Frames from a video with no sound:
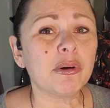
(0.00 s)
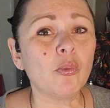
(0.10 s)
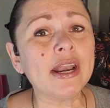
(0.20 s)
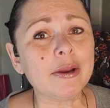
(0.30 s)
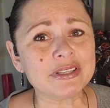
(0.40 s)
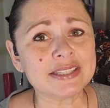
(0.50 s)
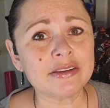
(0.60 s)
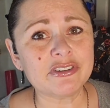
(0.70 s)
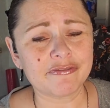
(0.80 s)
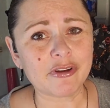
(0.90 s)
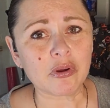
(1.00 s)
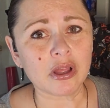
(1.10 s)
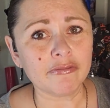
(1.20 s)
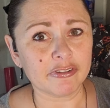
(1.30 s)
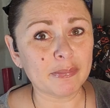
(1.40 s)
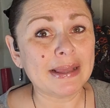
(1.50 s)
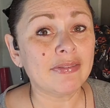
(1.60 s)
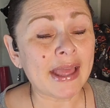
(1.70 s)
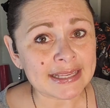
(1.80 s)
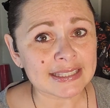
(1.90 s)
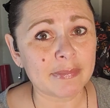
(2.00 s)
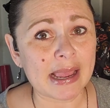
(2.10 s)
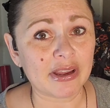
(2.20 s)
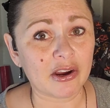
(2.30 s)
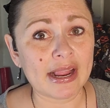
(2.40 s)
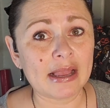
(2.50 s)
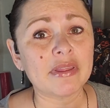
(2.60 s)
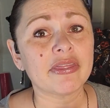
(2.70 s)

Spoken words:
But when I received the phone call from my last mammogram,